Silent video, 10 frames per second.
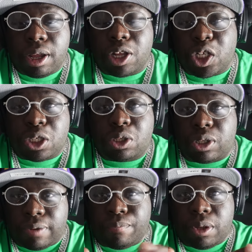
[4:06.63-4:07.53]
because
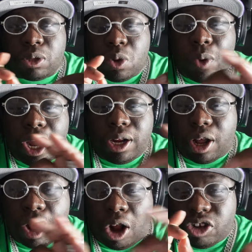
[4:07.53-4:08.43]
the way
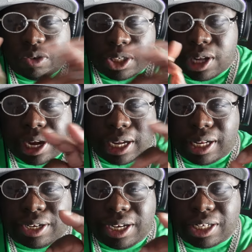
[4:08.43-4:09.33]
the ultrasonic
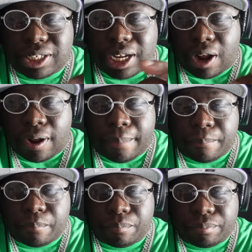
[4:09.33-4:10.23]
cleans it,
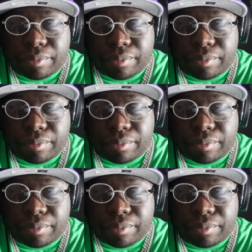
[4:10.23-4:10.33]
um,